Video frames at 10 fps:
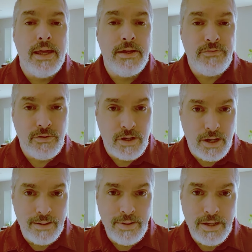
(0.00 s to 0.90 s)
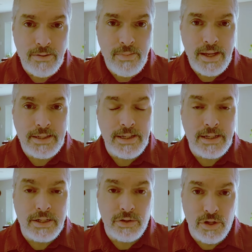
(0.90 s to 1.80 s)
And if you come here
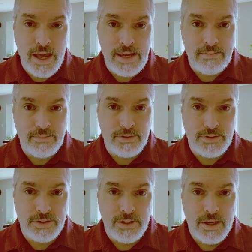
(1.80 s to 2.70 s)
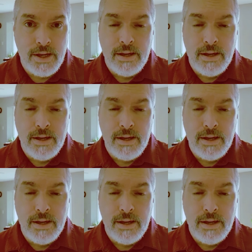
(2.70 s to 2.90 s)
making claims,